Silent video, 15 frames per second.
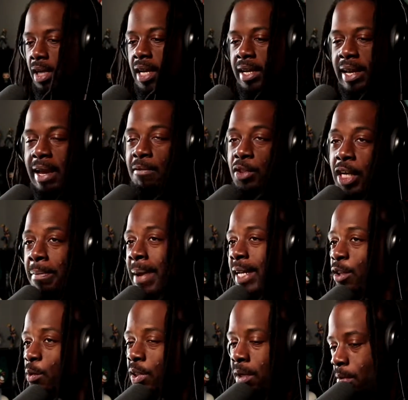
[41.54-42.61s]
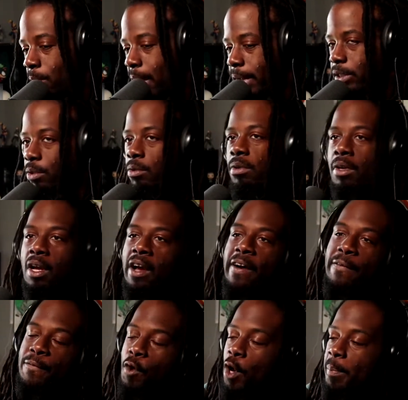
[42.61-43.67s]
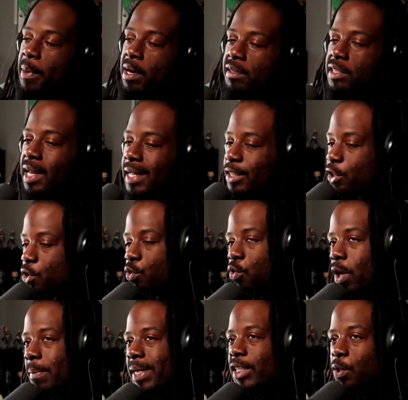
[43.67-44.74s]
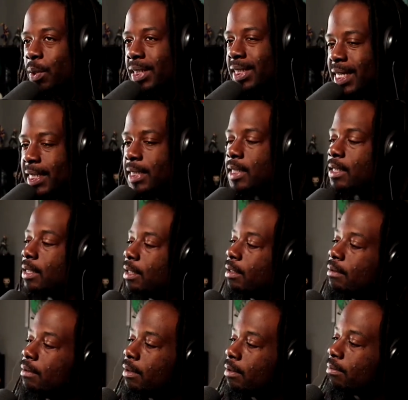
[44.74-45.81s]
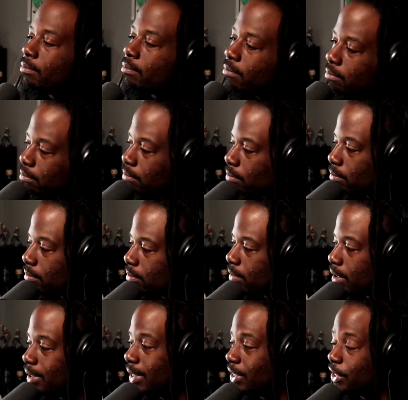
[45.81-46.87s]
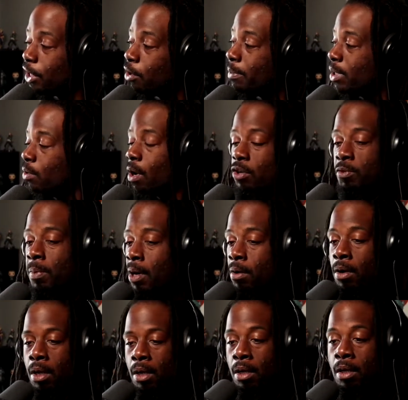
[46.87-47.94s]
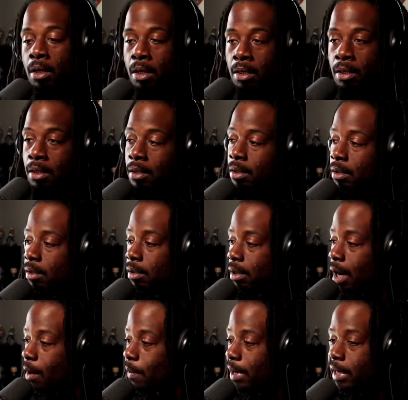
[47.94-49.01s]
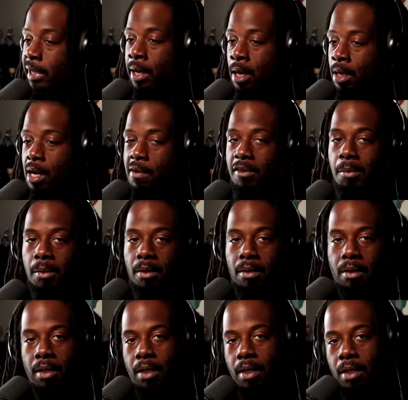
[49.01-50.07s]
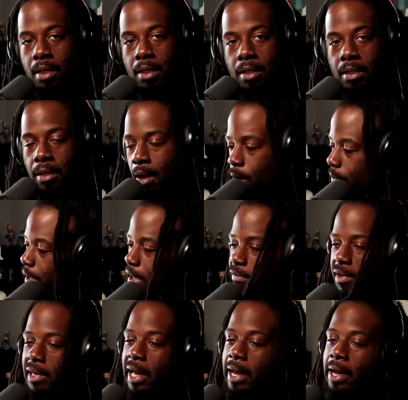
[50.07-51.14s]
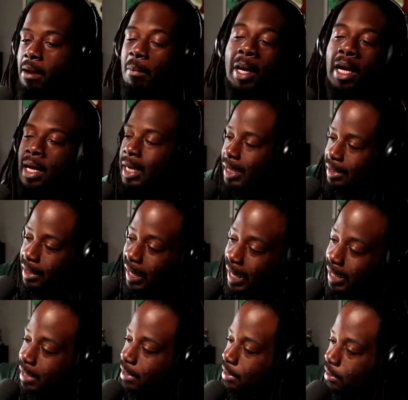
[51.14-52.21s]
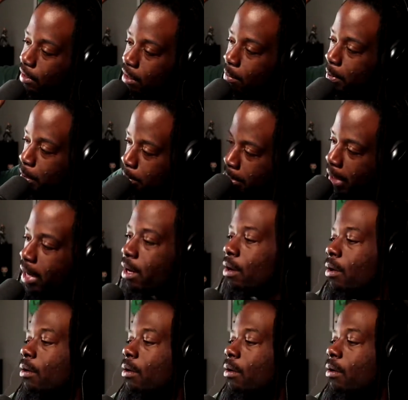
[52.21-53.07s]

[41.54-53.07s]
Hey, with Jay back through Sony React 2. 4 parasites too creepy to exist. This shit gonna be gross, bro. Y'all ready to get uncomfortable? Don't give a damn. Hit the like, hit the sub, hit the bell.